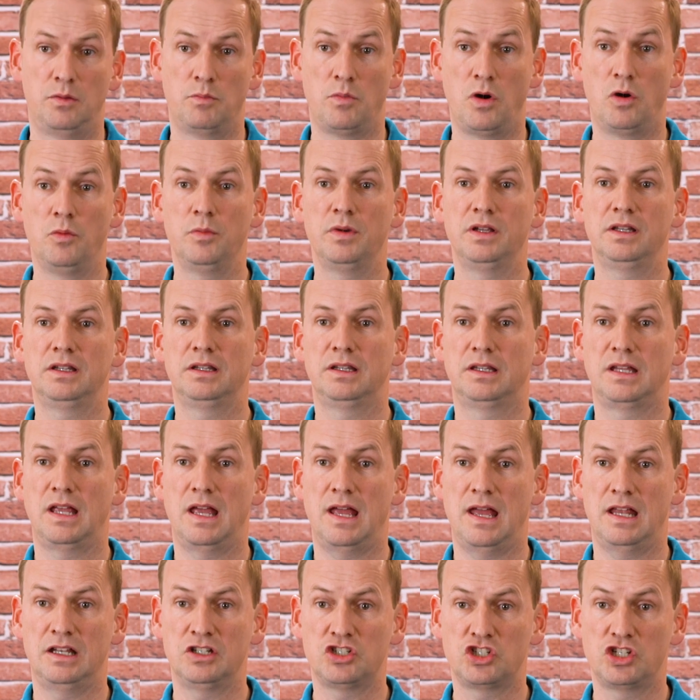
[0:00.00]
the moment the
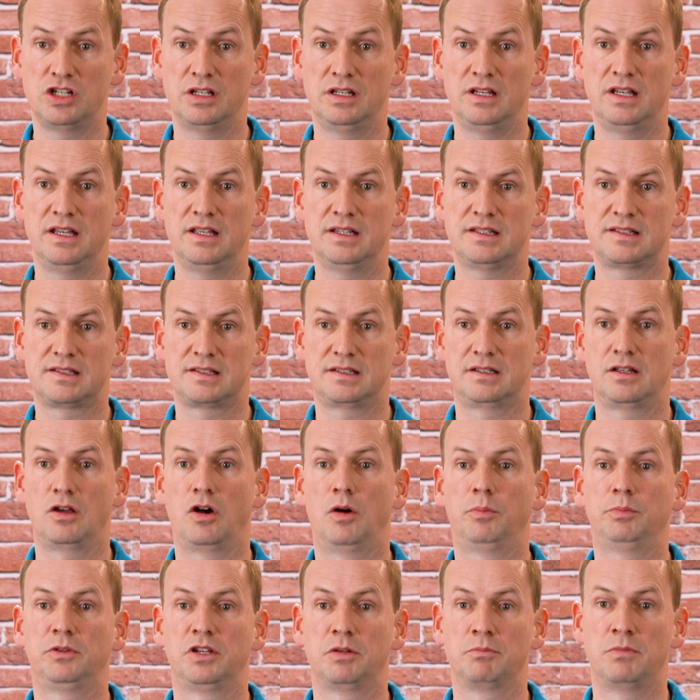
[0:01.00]
engine hits the
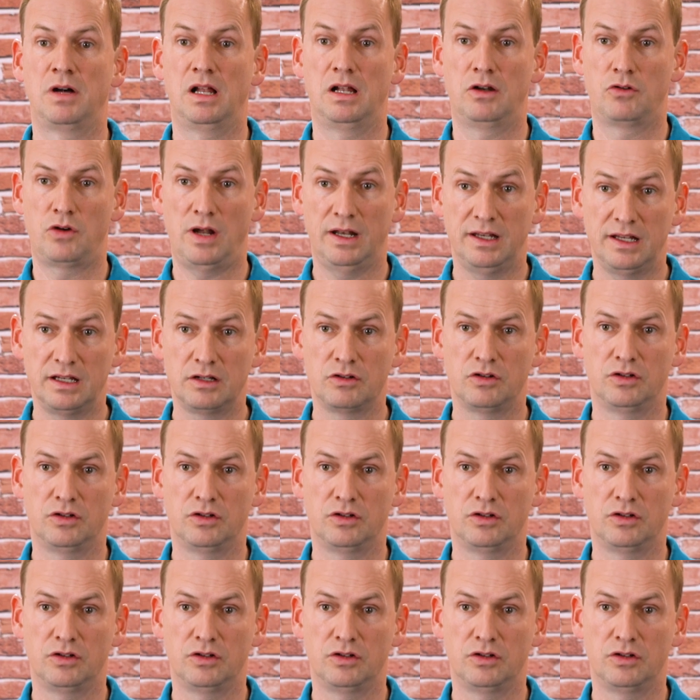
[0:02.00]
optimal running